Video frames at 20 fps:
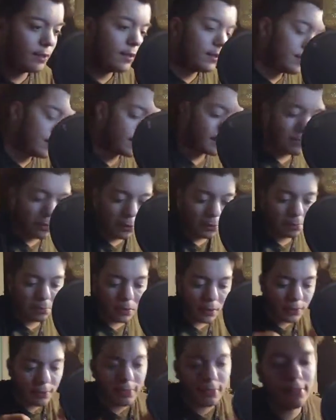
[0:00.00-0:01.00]
They're both plugged
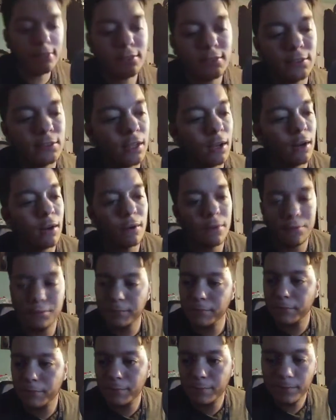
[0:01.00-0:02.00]
in, so
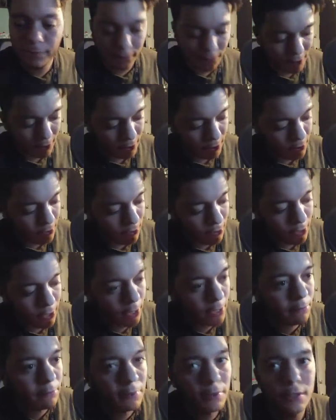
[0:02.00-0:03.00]
yeah, let
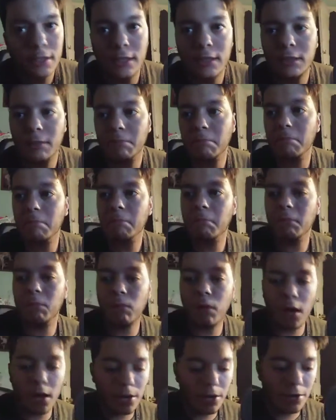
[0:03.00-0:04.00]
me get the
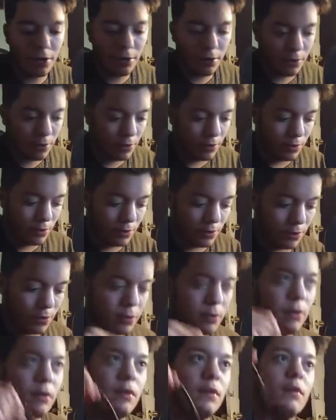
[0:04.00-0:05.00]
wire.
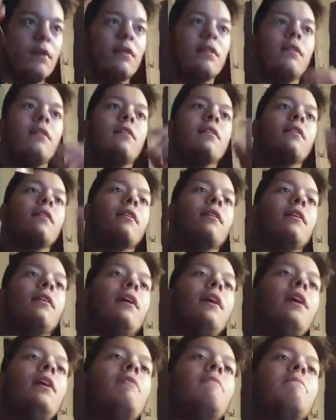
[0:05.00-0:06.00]
Get
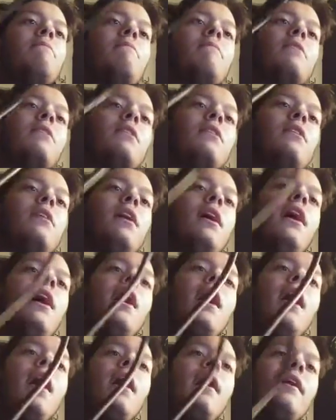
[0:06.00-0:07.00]
up
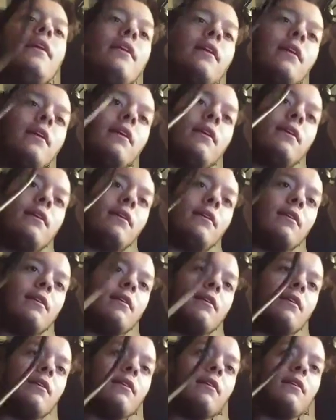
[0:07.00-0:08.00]
and
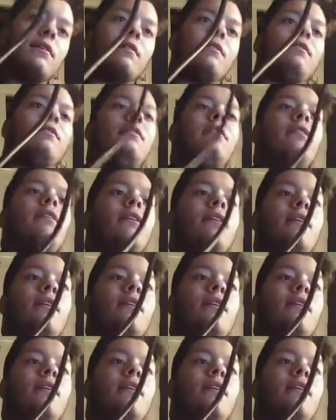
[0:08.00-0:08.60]
yeah.